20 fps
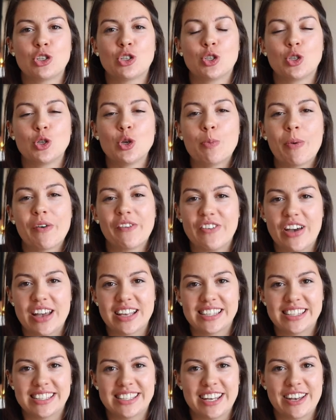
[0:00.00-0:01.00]
super
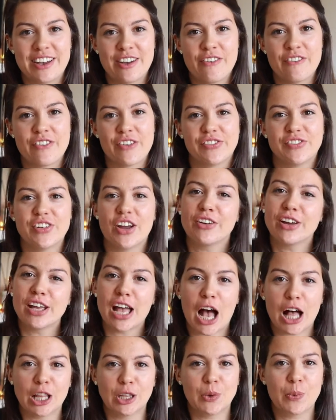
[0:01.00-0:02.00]
festive, very
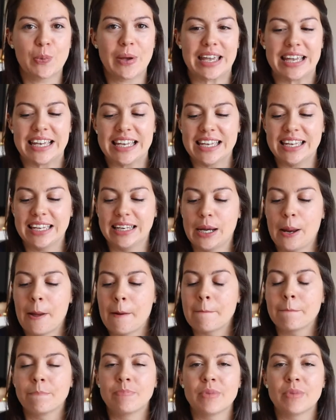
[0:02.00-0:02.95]
Halloween.